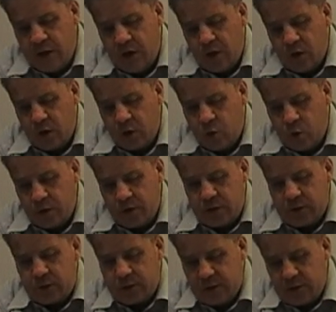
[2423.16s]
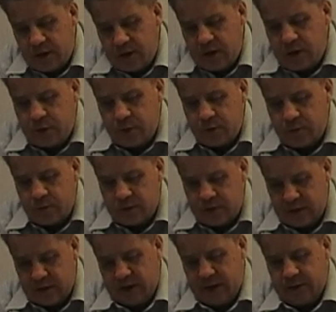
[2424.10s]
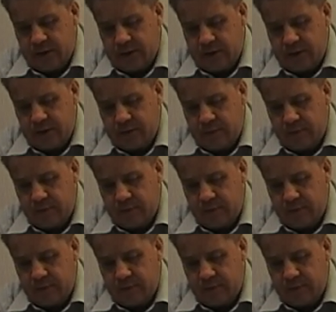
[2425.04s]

According to the nature of the text,